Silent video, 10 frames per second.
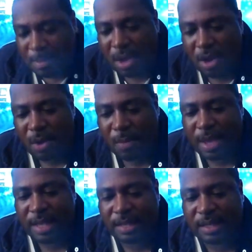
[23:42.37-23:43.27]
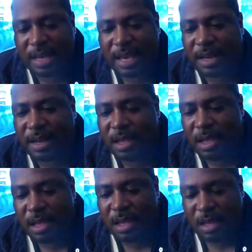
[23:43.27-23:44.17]
here. Where is it at?
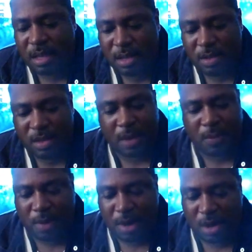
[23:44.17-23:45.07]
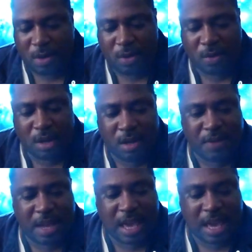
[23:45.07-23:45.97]
that we all
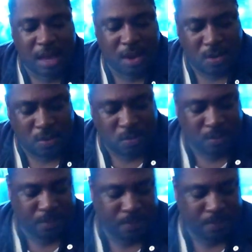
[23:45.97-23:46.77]
love to hate on.